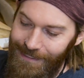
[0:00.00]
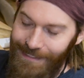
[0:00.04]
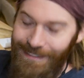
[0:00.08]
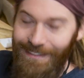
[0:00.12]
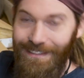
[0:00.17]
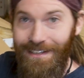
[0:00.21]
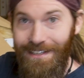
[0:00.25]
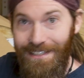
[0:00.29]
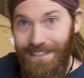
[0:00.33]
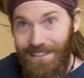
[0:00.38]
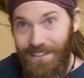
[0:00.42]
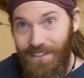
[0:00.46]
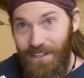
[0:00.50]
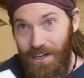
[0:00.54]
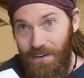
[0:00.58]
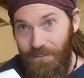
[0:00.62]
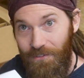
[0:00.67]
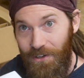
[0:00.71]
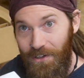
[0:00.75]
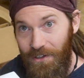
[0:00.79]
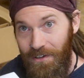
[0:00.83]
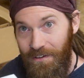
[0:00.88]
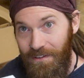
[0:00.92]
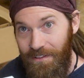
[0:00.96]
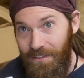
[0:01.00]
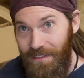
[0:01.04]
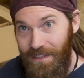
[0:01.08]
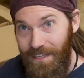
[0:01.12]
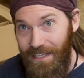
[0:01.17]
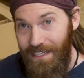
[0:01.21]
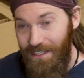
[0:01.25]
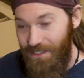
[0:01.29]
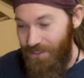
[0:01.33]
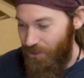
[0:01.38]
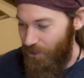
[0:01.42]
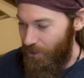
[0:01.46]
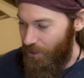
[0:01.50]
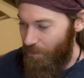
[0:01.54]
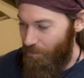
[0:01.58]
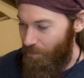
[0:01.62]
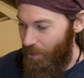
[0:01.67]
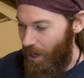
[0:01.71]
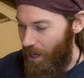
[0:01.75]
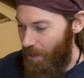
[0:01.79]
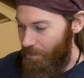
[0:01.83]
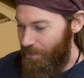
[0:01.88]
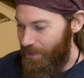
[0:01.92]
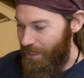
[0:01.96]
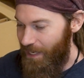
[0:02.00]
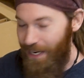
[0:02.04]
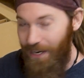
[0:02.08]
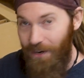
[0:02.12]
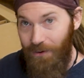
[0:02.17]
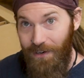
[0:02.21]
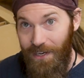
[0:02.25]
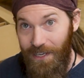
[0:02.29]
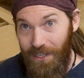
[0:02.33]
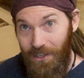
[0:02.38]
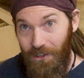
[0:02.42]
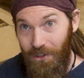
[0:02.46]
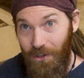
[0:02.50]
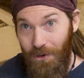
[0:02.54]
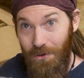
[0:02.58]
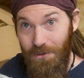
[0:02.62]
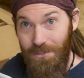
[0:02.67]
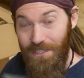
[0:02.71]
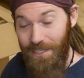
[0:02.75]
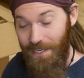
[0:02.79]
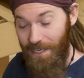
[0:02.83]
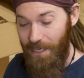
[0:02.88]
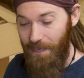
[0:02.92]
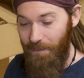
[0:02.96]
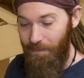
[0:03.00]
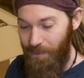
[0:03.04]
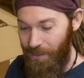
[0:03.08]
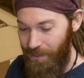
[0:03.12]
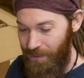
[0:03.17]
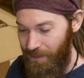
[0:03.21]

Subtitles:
dust cover thing so you can pop it out and close it up